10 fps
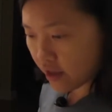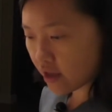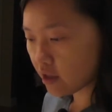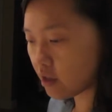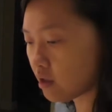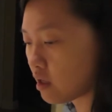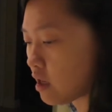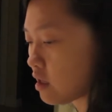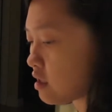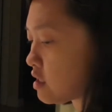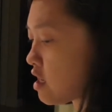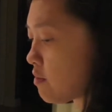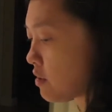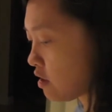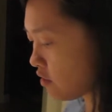then get the
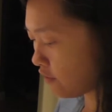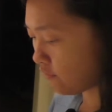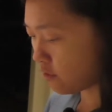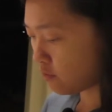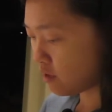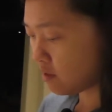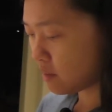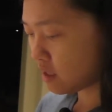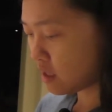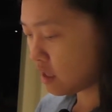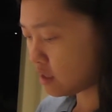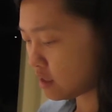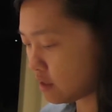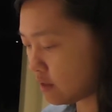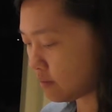timer going for 3 minutes.